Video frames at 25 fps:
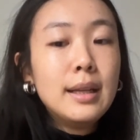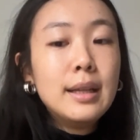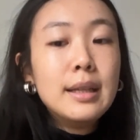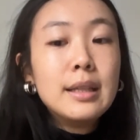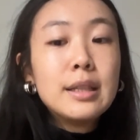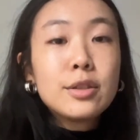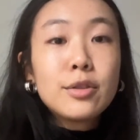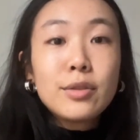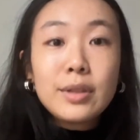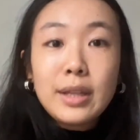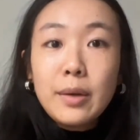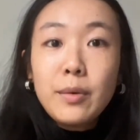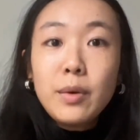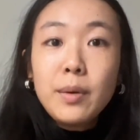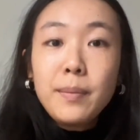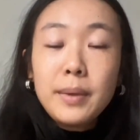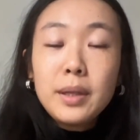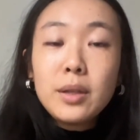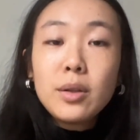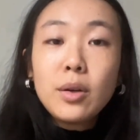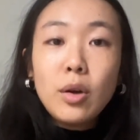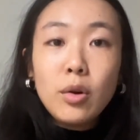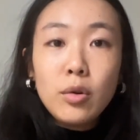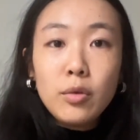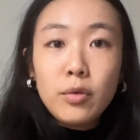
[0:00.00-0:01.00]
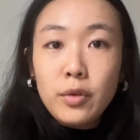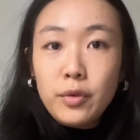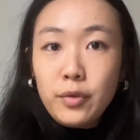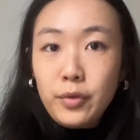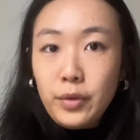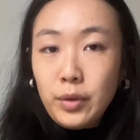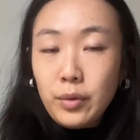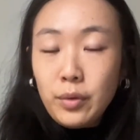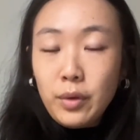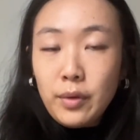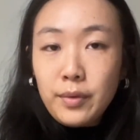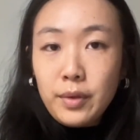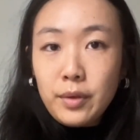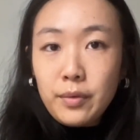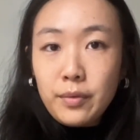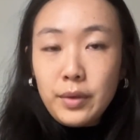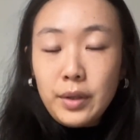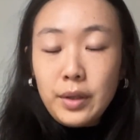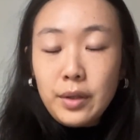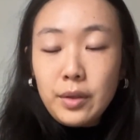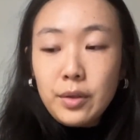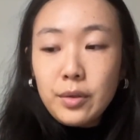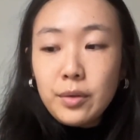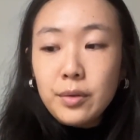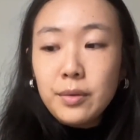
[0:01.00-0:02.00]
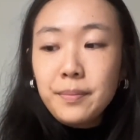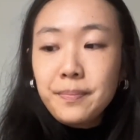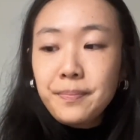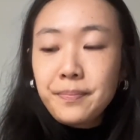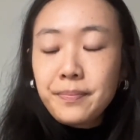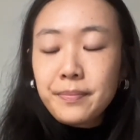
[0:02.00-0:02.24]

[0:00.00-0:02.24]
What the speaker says: So that would be the overview of the video.